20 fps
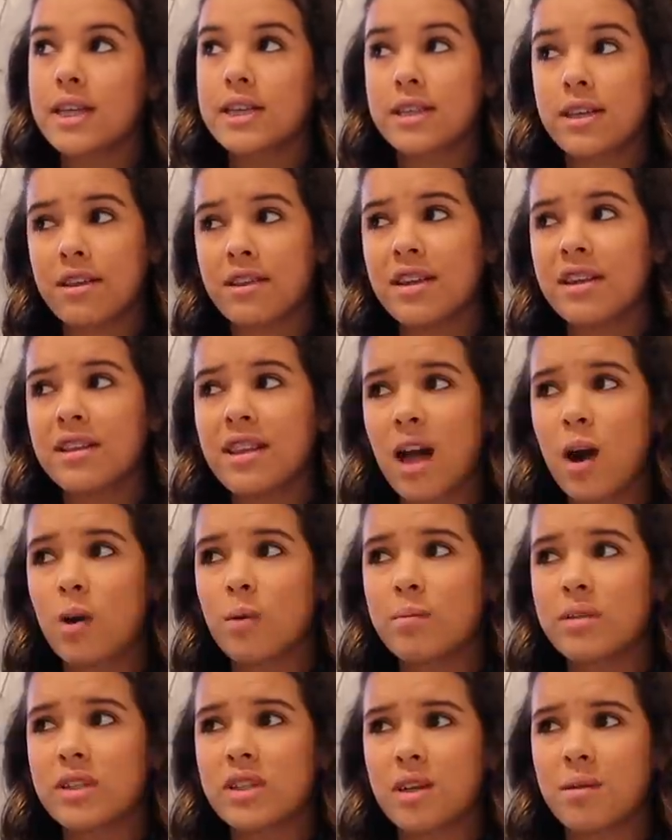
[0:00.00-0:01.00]
So I think that
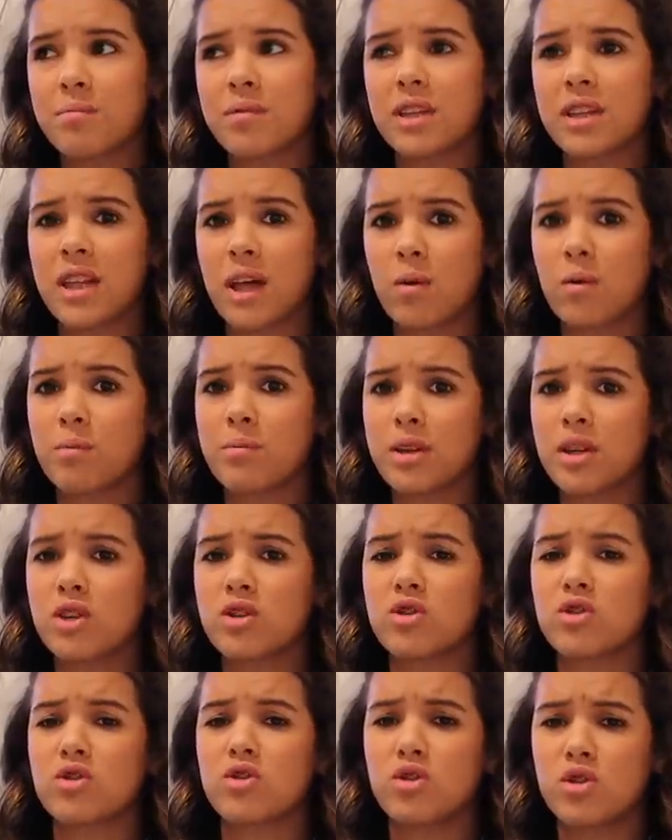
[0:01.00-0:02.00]
would be something that would
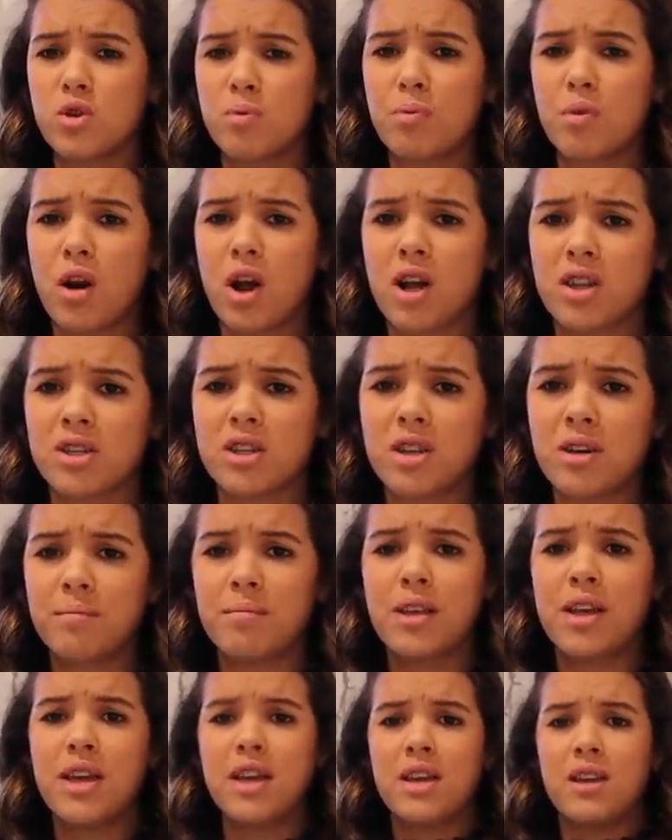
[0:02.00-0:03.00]
be super
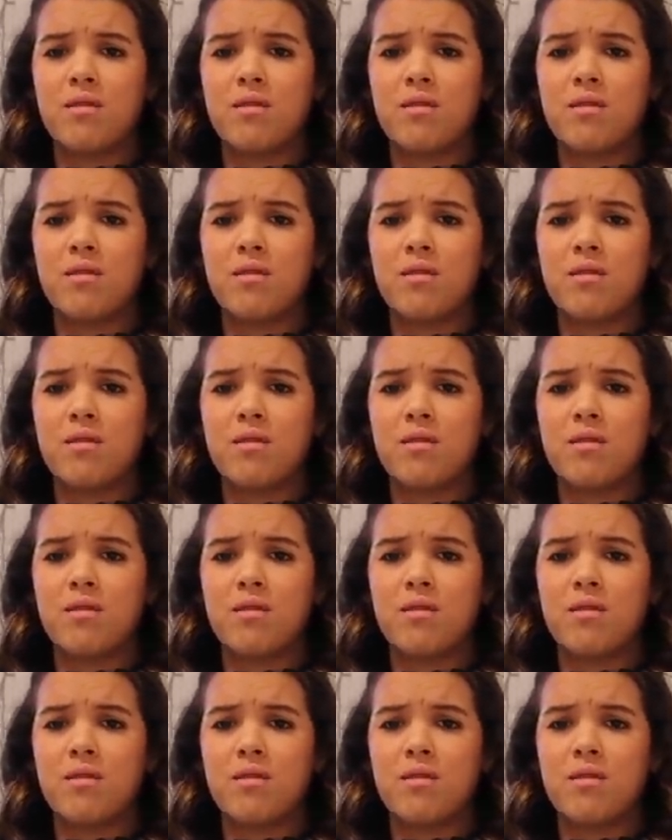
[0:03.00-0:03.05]
awesome.